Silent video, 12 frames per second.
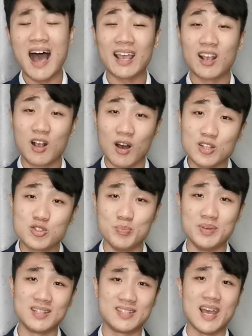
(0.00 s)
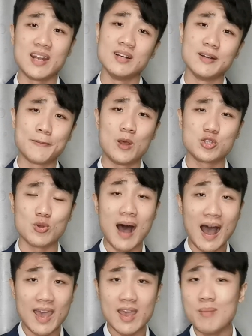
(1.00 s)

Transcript: I got to be a tenor. So I